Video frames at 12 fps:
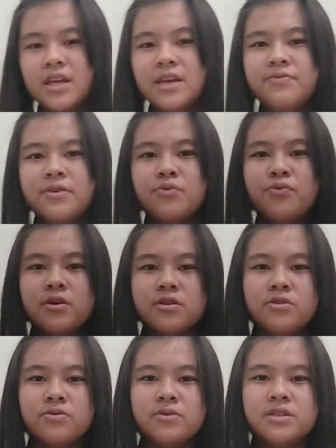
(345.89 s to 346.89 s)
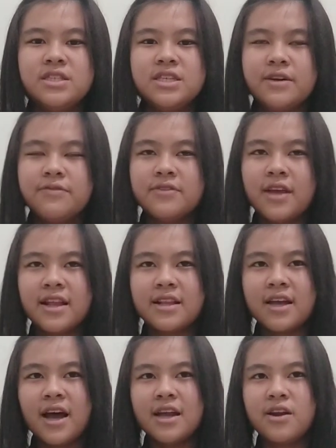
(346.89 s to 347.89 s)
if we want to achieve that
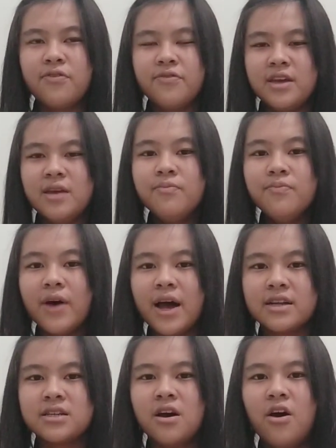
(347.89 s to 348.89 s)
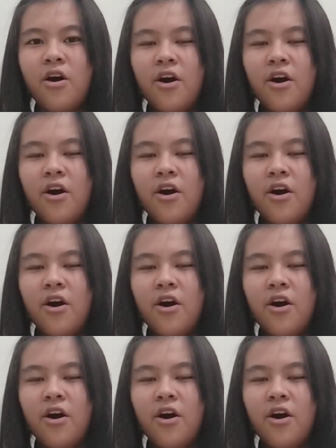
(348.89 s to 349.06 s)
kind of impact